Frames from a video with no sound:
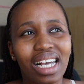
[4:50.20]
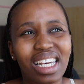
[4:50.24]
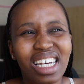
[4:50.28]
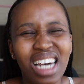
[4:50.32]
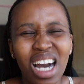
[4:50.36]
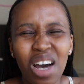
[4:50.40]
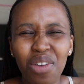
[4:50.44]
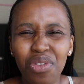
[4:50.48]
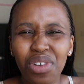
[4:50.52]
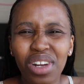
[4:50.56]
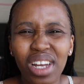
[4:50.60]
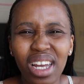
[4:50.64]

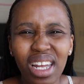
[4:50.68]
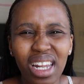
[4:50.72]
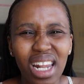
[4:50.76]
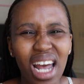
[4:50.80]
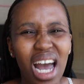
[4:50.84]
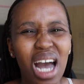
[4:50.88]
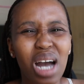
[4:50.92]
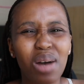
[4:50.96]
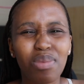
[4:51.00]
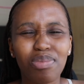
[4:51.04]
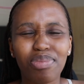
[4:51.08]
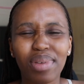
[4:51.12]
covering
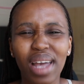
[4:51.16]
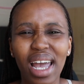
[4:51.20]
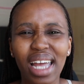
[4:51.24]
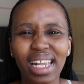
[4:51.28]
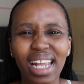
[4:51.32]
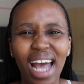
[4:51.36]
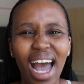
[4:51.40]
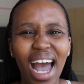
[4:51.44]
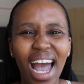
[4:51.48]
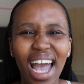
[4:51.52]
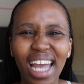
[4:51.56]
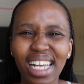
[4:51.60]
it up
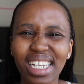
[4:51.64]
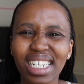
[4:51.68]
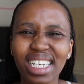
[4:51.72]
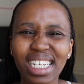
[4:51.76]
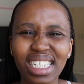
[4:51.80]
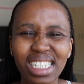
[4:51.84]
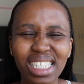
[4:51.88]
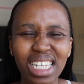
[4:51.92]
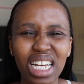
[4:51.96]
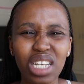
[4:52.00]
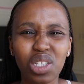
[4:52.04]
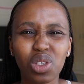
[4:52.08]
and hiding
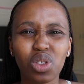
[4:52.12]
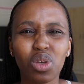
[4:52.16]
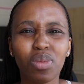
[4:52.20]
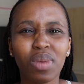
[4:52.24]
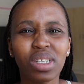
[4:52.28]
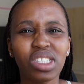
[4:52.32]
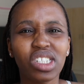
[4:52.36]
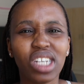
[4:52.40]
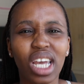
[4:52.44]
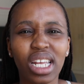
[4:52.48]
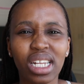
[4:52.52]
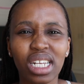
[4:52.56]
it takes so
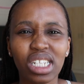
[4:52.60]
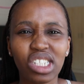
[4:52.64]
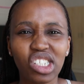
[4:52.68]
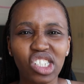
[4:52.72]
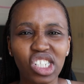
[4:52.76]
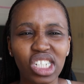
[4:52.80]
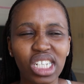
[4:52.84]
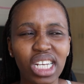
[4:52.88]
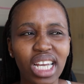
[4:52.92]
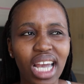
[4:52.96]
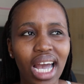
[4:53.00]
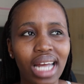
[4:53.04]
much
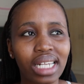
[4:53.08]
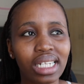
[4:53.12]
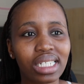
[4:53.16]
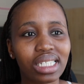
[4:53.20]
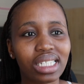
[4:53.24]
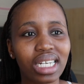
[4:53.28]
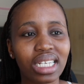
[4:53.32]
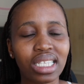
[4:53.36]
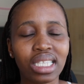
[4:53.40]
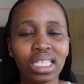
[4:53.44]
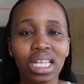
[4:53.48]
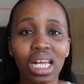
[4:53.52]
energy, and
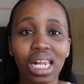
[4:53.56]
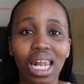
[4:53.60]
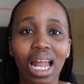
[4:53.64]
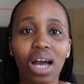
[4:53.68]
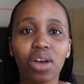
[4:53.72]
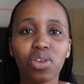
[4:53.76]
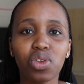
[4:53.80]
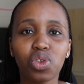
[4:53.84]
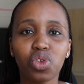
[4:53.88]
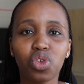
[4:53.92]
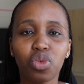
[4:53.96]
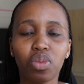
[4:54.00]
it doesn't
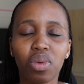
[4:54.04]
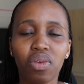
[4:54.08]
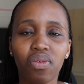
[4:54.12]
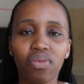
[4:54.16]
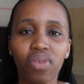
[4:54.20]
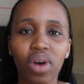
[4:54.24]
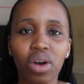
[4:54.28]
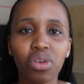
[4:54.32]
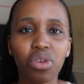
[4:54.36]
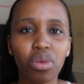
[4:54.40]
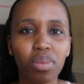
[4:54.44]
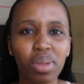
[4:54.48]
allow you to be
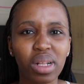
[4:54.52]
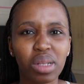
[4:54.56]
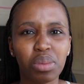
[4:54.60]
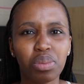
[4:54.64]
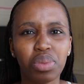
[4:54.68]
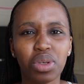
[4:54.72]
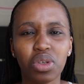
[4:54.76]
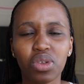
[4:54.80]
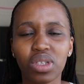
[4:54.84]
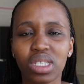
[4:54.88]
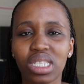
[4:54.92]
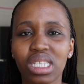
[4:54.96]
vulnerable
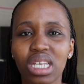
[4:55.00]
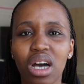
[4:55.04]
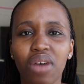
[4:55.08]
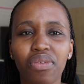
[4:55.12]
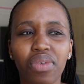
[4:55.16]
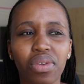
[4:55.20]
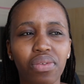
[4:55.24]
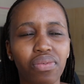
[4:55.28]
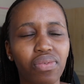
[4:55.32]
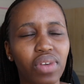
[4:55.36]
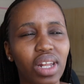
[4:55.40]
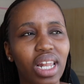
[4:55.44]
and be
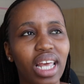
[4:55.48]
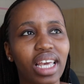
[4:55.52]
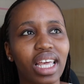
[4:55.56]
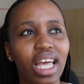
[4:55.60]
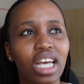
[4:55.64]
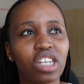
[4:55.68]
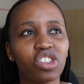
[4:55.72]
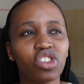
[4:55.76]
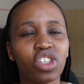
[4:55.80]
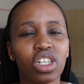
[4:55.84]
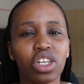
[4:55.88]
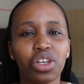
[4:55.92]
yourself and feel like,
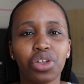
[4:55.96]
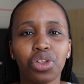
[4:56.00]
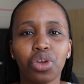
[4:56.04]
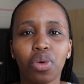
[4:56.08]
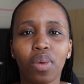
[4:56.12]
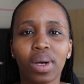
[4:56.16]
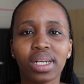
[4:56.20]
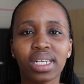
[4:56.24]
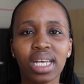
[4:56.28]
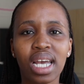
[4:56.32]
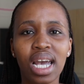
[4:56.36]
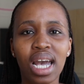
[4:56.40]
actually, you
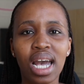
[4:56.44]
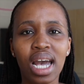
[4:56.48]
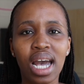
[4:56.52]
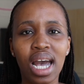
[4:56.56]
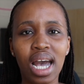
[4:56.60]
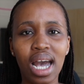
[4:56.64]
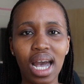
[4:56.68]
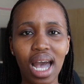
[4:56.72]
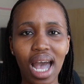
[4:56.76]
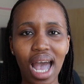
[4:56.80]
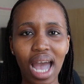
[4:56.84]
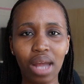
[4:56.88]
know what,
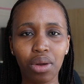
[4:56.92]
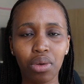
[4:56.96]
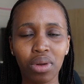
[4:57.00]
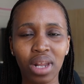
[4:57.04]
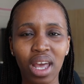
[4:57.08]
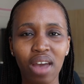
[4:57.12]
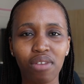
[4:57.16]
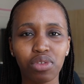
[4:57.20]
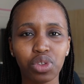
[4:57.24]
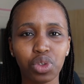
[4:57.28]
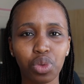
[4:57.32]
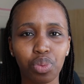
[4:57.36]
I
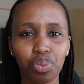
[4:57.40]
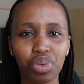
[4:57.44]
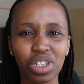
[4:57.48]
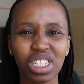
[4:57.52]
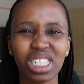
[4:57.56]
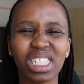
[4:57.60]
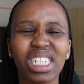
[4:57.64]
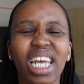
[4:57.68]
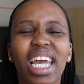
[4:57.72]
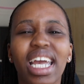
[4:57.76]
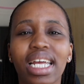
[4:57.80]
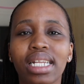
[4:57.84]
don't have to
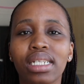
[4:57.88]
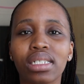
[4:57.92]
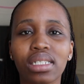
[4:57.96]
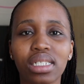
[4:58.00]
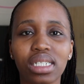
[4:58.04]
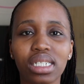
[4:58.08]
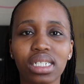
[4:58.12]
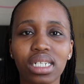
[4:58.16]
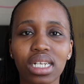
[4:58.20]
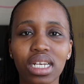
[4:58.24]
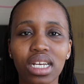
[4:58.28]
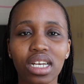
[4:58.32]

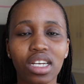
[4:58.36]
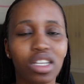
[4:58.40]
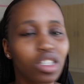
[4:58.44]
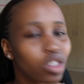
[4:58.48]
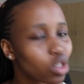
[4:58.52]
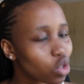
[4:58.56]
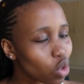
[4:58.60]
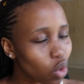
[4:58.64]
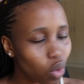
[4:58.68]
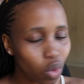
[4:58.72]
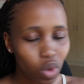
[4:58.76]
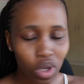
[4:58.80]
pretend.
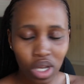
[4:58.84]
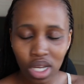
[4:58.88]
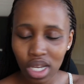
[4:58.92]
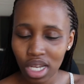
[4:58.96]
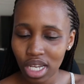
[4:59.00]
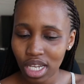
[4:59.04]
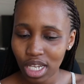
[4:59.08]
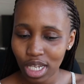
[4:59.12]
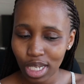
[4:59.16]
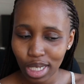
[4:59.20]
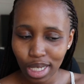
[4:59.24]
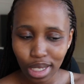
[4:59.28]
So
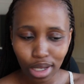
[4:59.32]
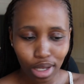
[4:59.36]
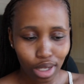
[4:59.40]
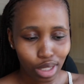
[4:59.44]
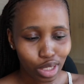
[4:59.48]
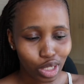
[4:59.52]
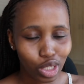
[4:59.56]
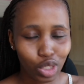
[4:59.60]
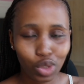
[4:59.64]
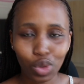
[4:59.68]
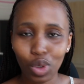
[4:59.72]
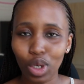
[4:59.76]

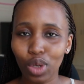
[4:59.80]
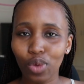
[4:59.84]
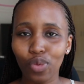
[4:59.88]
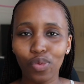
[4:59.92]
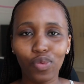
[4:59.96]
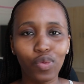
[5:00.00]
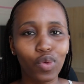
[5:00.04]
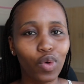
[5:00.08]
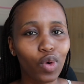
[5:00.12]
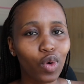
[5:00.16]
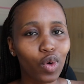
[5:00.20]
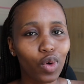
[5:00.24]
do it
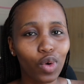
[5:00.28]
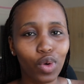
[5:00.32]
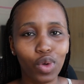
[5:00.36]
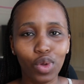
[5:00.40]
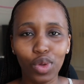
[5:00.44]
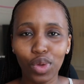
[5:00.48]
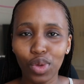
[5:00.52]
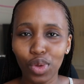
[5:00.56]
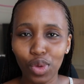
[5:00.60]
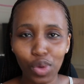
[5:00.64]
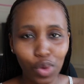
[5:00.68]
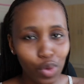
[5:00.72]

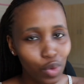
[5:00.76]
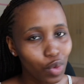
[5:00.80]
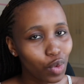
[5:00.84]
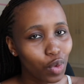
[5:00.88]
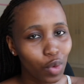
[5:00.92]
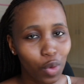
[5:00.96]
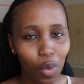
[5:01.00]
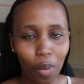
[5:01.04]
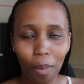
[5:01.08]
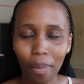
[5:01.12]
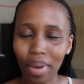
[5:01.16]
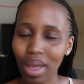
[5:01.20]
for
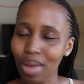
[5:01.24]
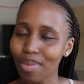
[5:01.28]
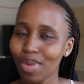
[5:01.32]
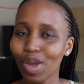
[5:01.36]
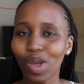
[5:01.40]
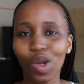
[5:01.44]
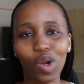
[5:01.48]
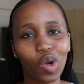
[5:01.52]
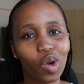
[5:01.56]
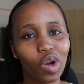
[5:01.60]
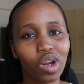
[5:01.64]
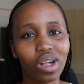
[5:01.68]
you, baby
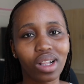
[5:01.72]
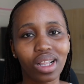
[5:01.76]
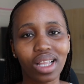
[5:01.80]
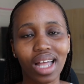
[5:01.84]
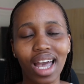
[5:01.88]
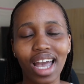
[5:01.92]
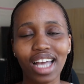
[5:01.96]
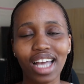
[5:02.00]
girl,